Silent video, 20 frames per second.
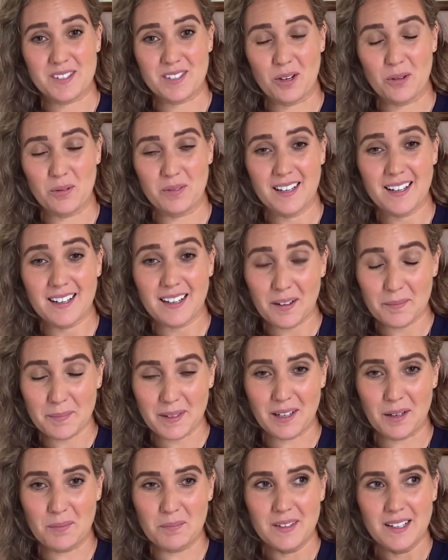So yeah, I
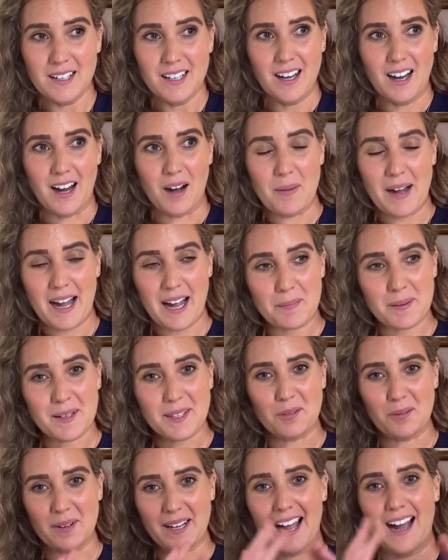mean, I'm happy
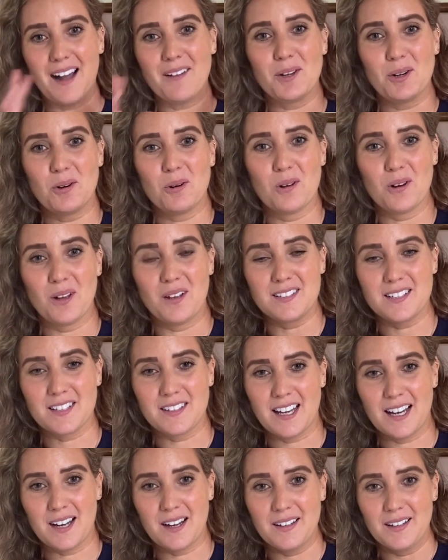that we have it all under
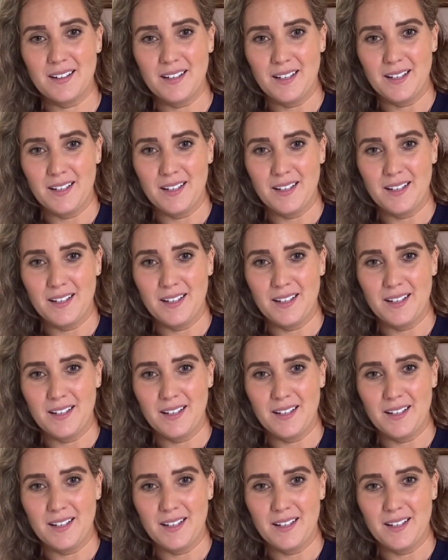that